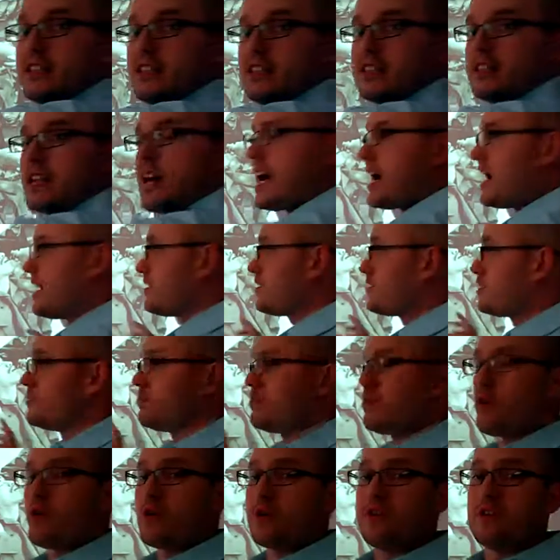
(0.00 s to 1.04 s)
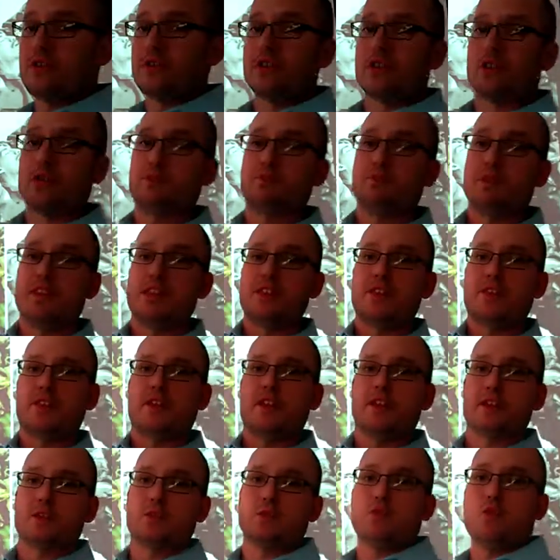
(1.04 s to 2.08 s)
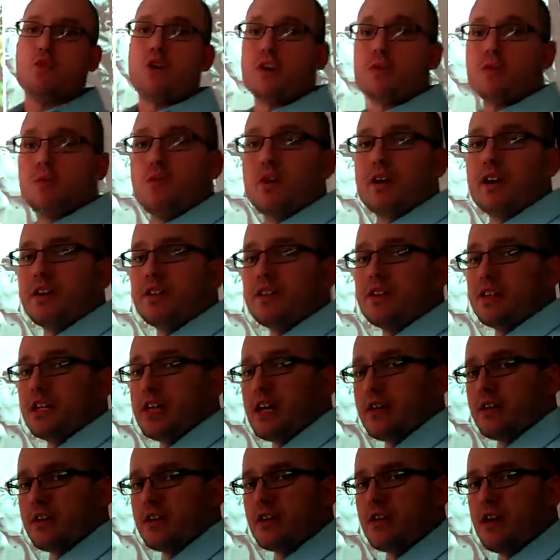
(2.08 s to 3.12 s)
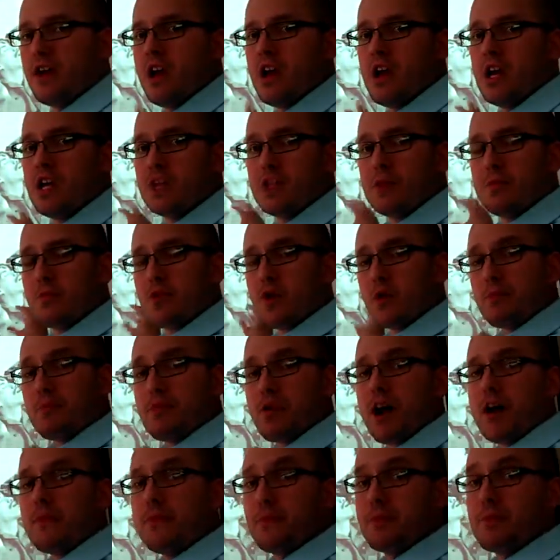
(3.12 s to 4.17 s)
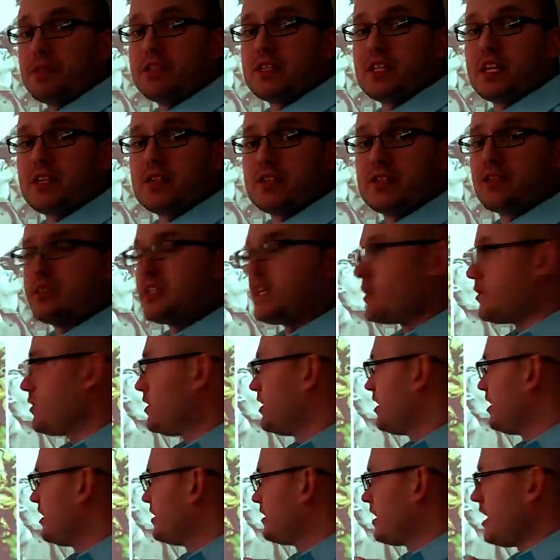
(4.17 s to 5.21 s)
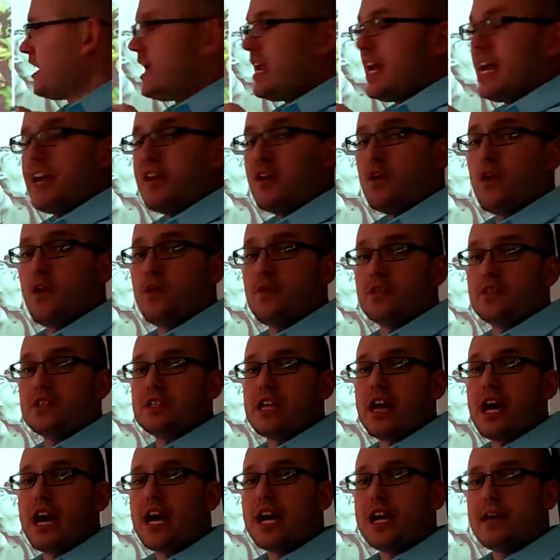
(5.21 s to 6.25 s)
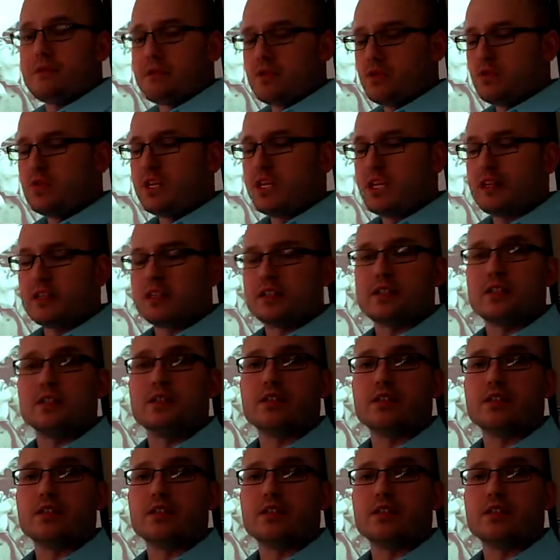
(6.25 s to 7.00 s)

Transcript: the sides. The more you spin things one way or the other, the more profit potential there is. And over time, you get